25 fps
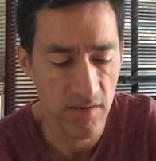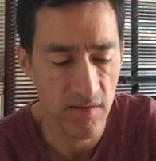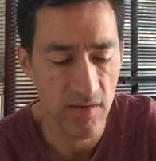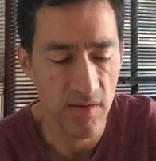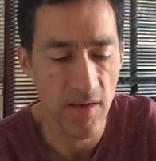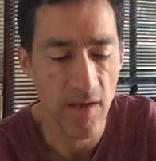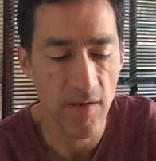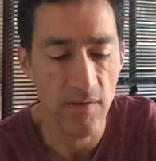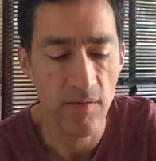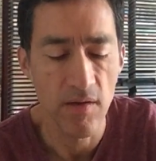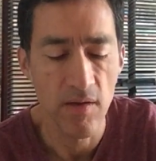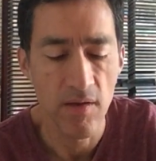
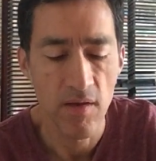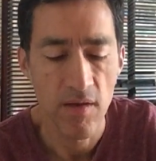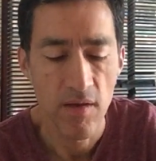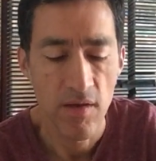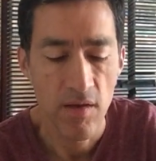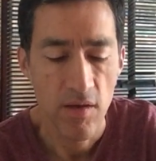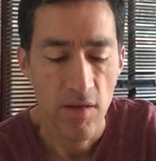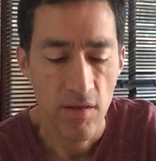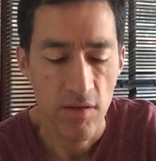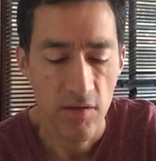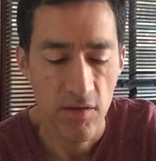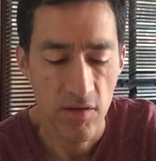Yes,
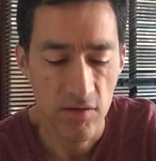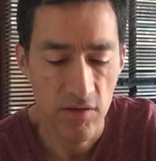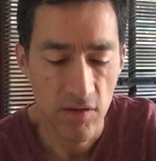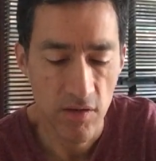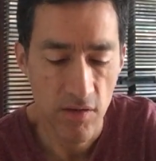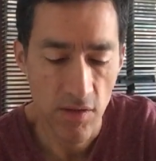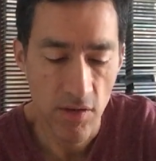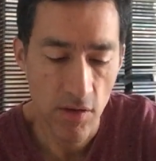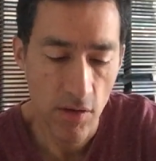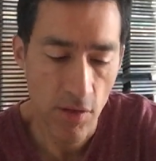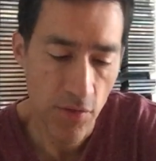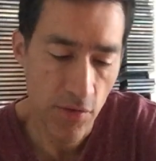this is
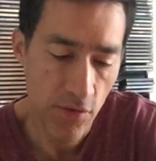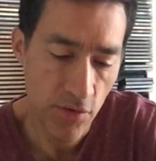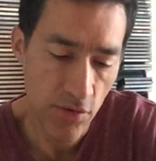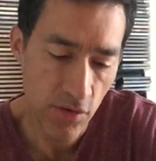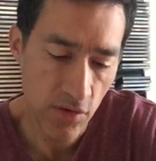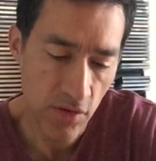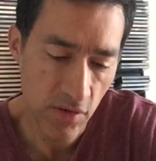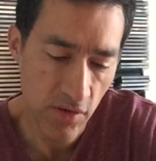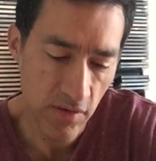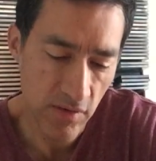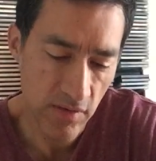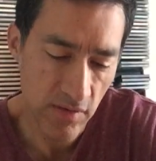the
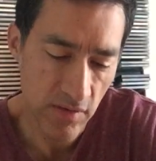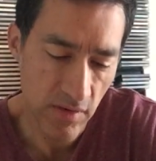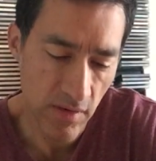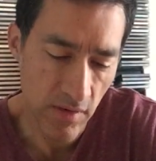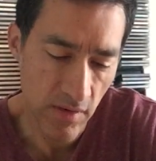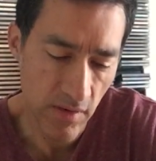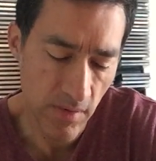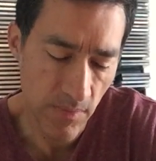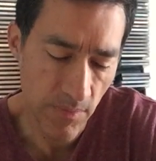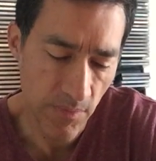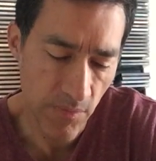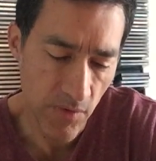30th
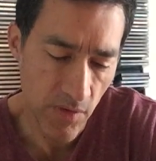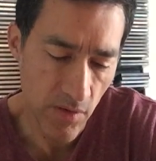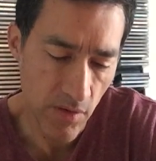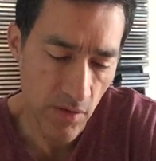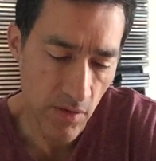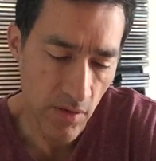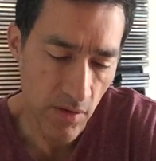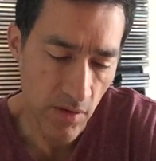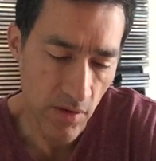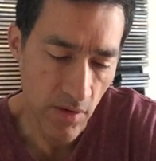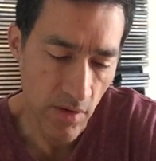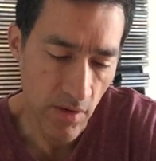
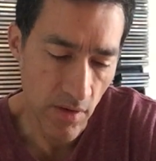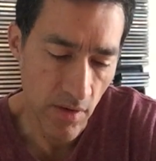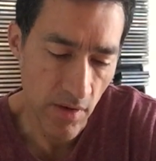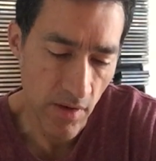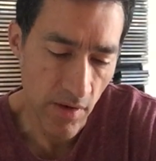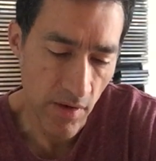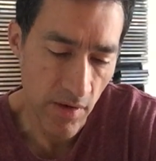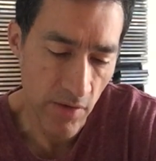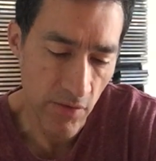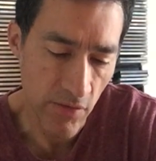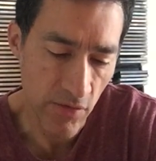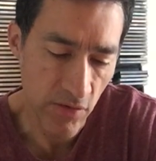
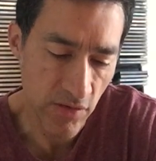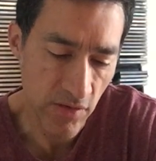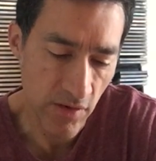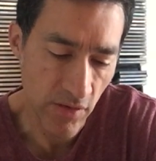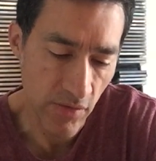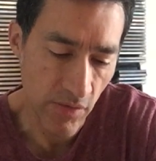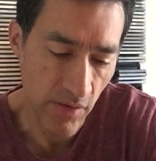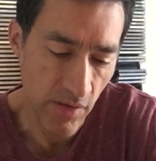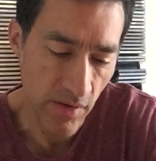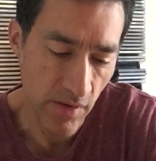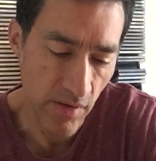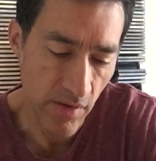
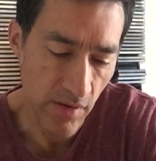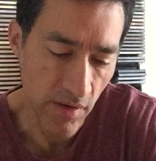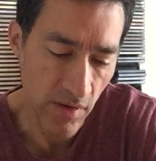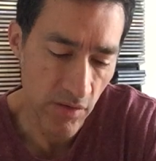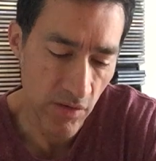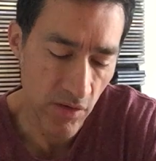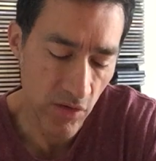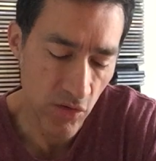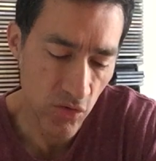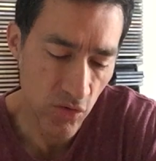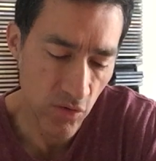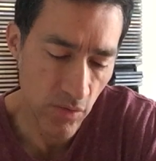anniversary
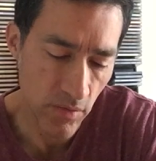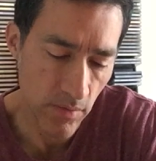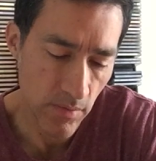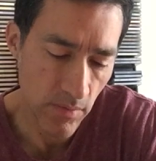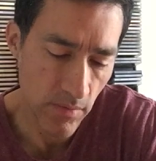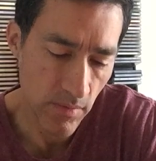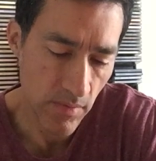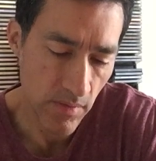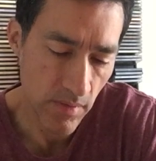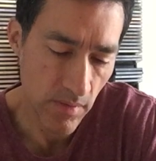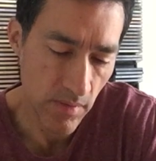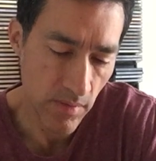edition.